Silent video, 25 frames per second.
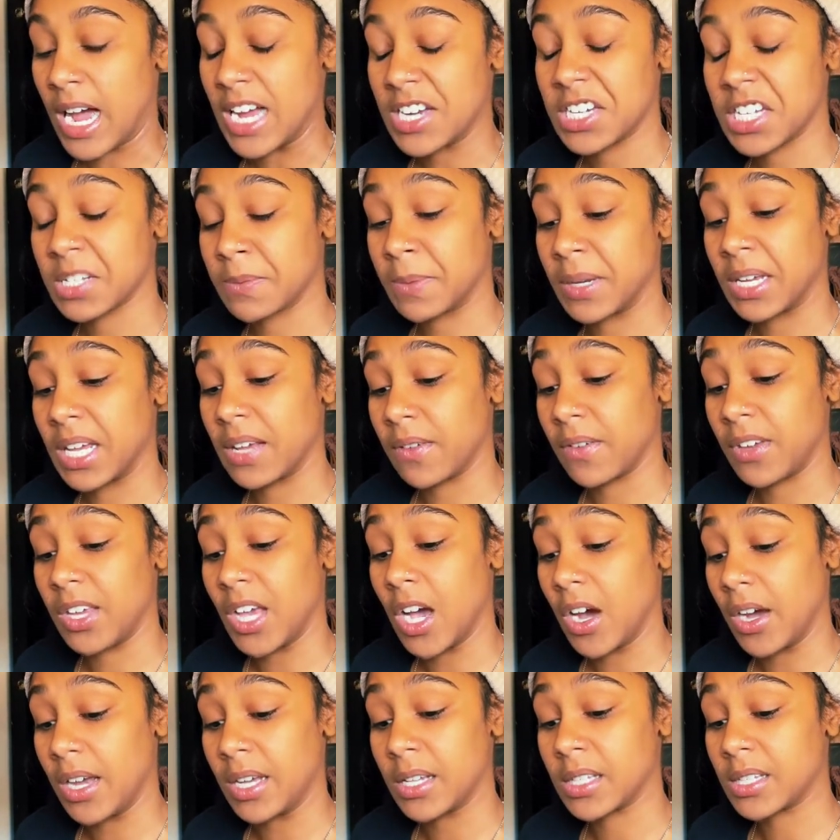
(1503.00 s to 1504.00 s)
I just been giving
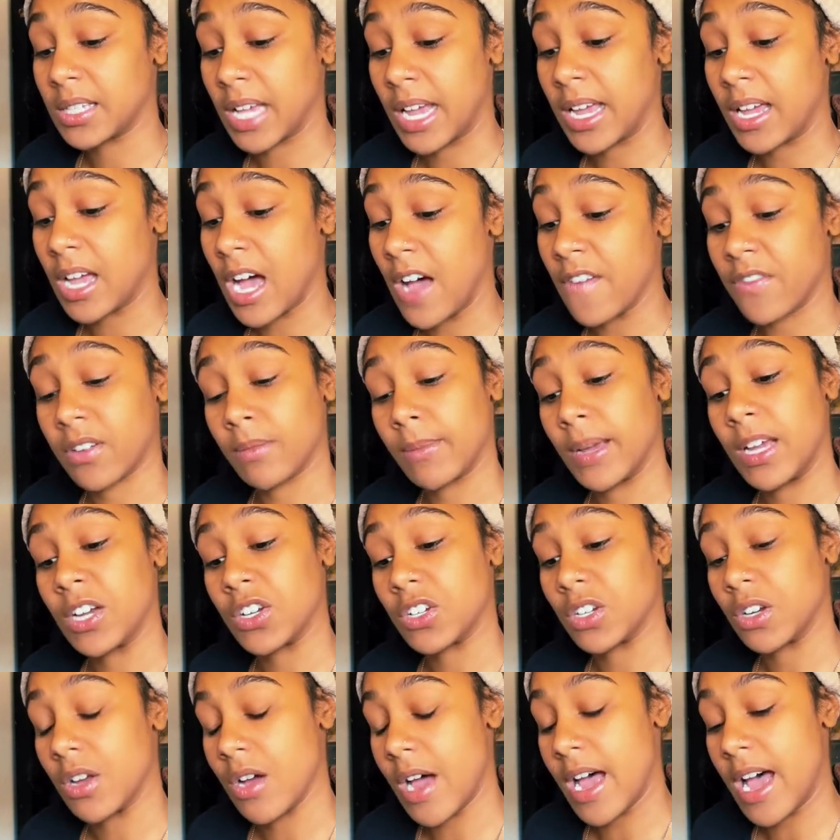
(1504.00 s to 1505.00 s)
y'all insight,
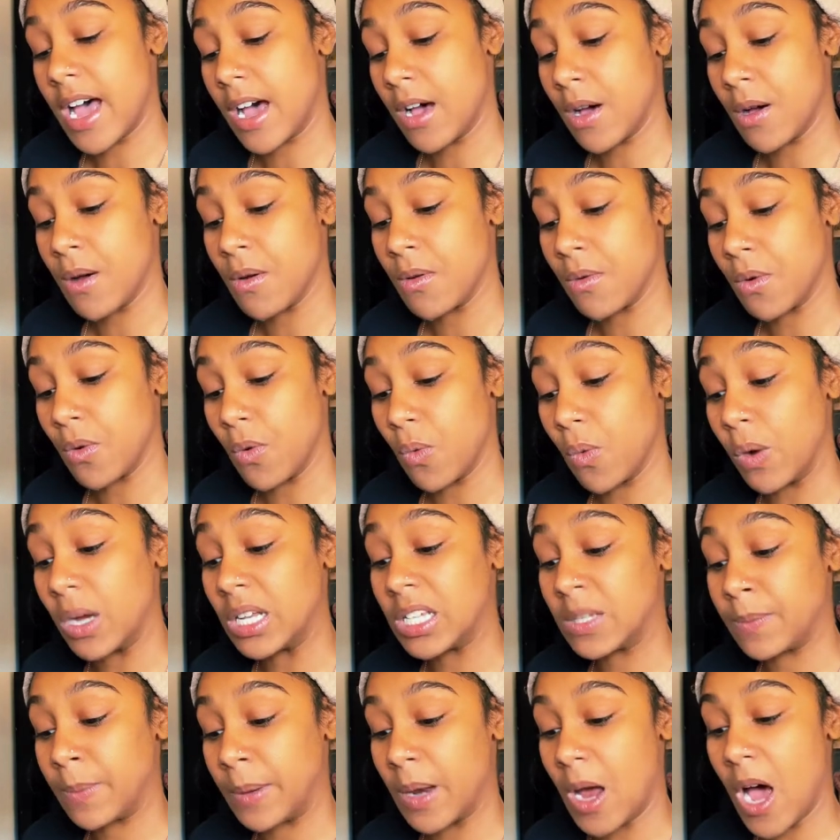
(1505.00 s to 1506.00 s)
confirmation on how,
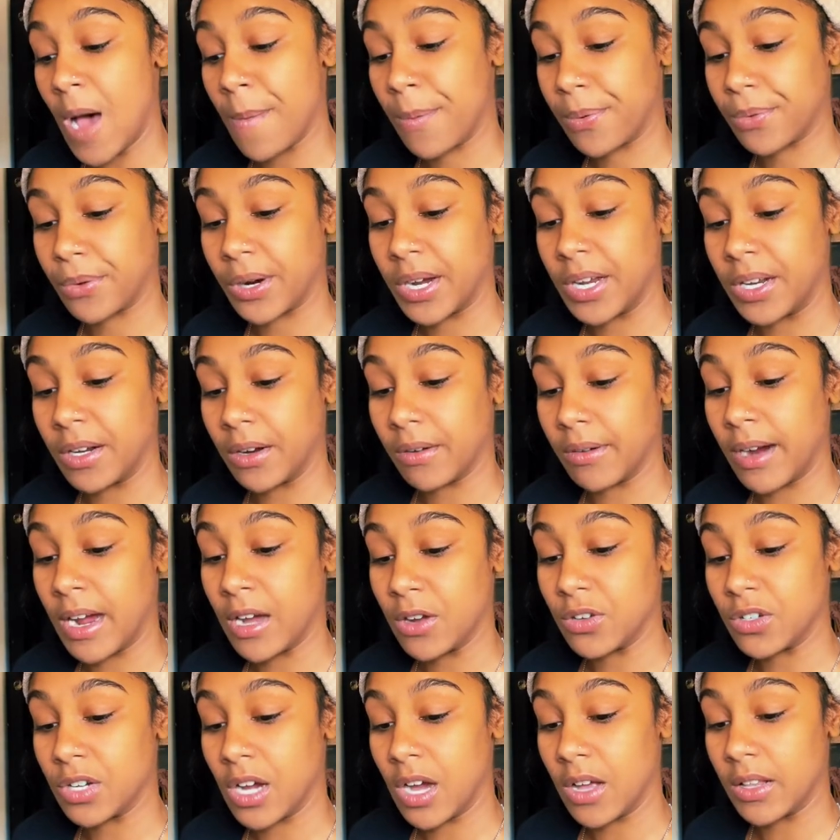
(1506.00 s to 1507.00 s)
what's been operating
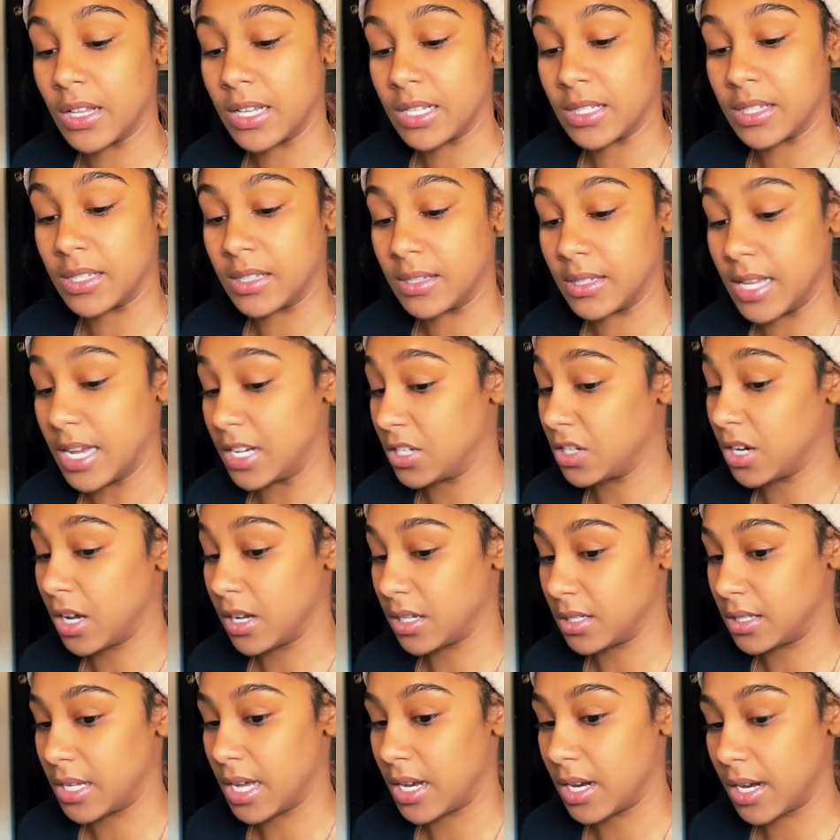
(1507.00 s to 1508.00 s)
around y'all as
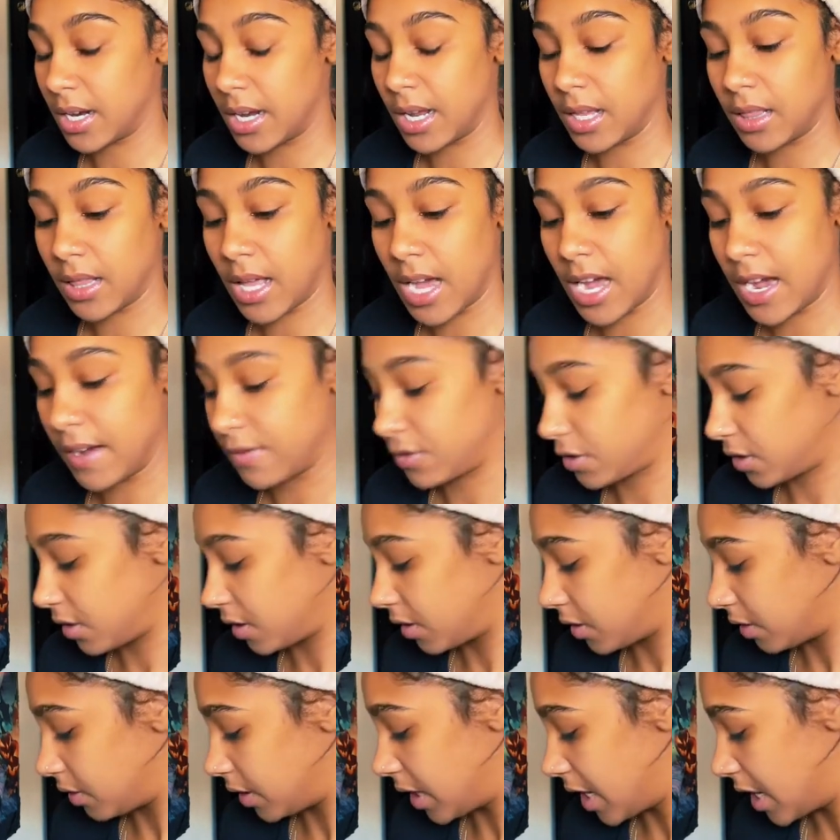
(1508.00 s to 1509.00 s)
y'all's day-to-day lives
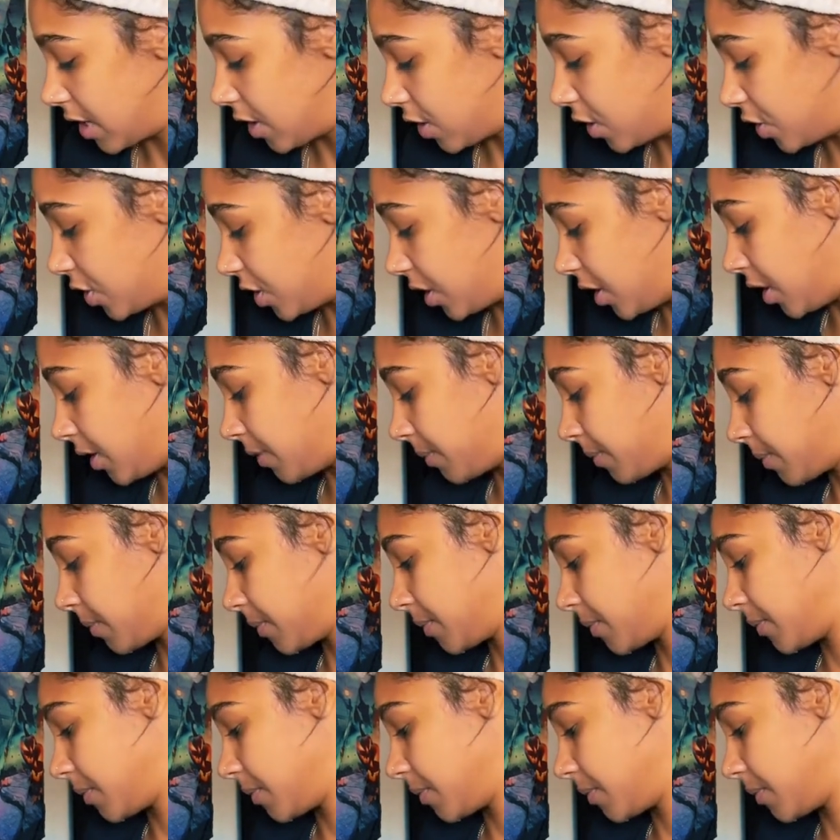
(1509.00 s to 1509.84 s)
are, the energy.